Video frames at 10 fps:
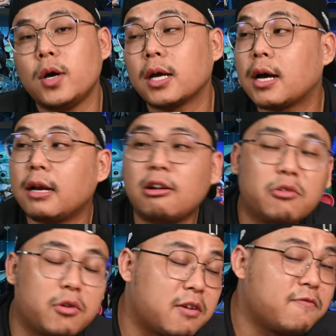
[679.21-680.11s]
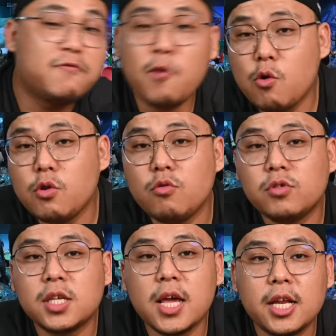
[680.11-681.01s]
want to cut down on their phone
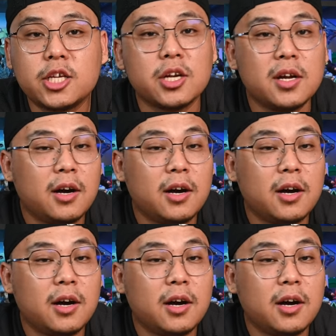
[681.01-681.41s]
usage,